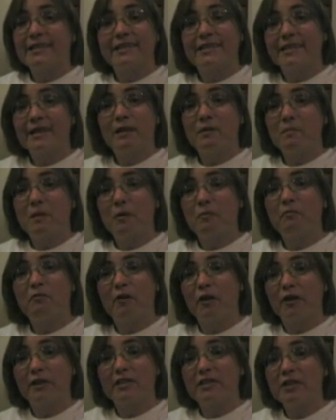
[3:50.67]
see him out
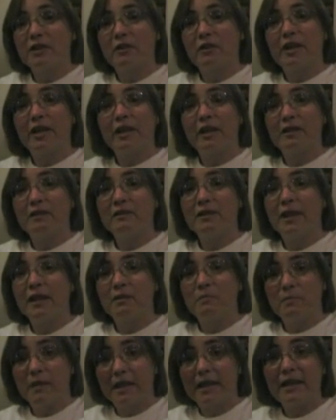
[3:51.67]
volunteering
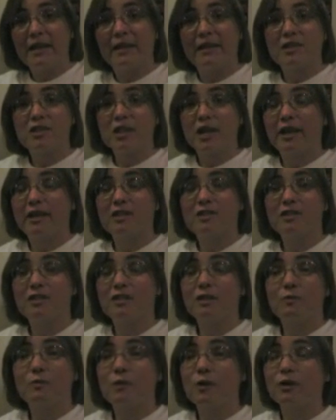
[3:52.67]
and making a change
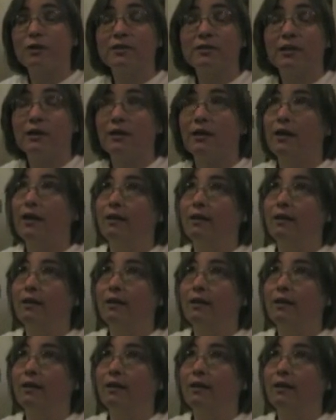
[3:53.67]
in the world,